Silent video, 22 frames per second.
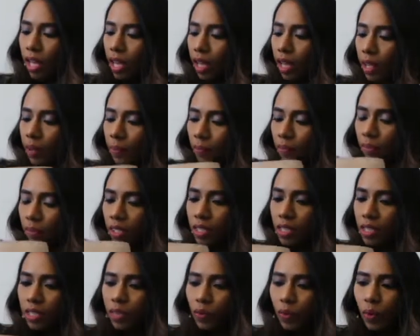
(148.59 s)
and
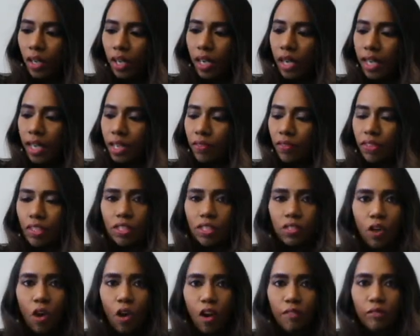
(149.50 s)
this is a very
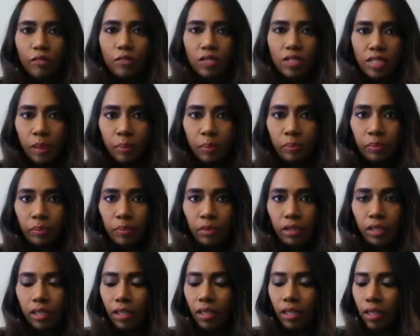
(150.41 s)
soft,
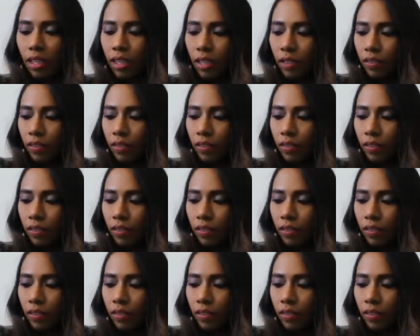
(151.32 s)
supple,